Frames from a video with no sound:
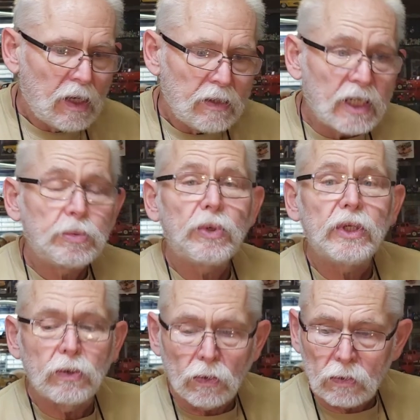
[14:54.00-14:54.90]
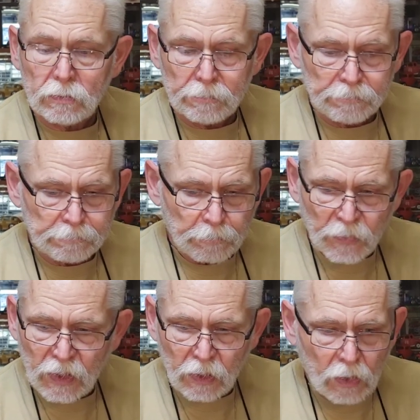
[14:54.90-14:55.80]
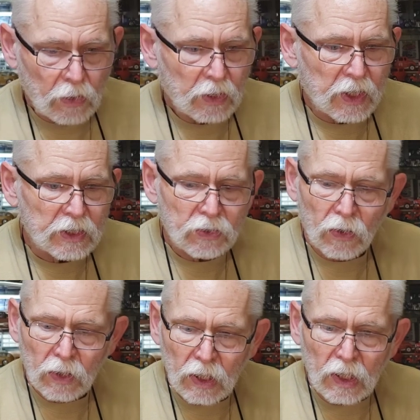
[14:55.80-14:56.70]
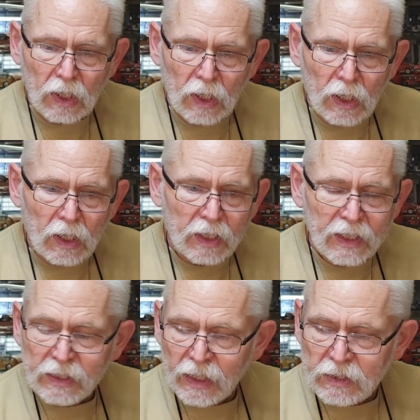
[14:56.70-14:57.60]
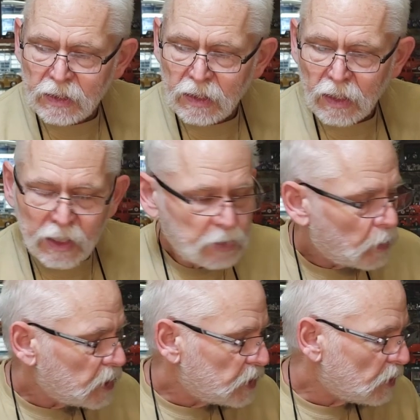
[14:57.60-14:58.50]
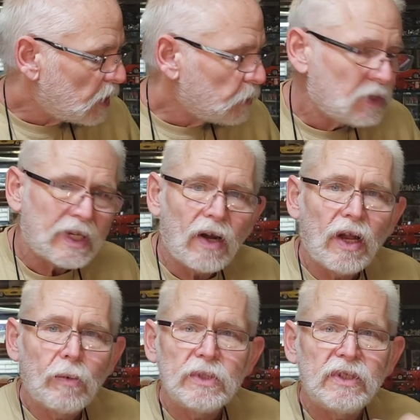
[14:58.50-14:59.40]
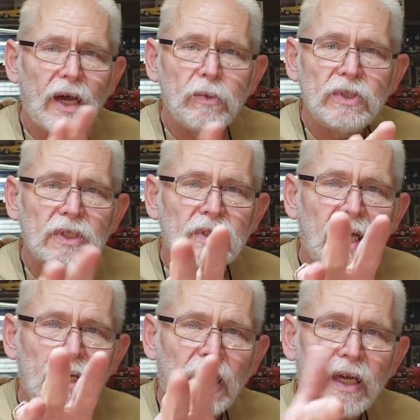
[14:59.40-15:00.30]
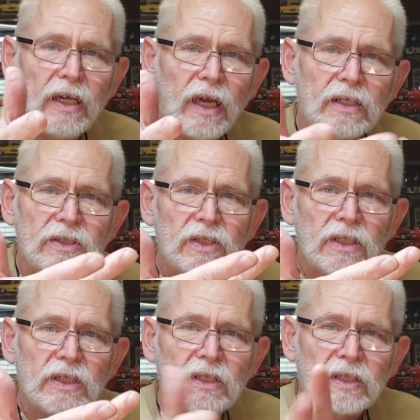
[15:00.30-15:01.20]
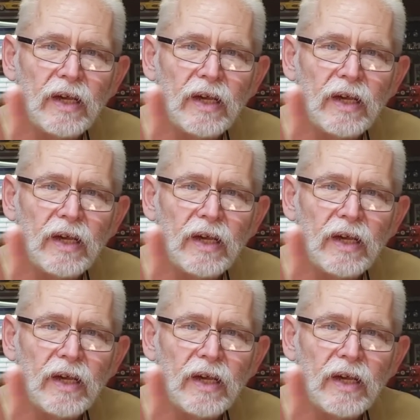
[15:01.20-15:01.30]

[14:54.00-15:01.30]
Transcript: that's pretty cool. Okay, so I think that's it. I just want to share that with you. I don't know how much time you do because I can't see because I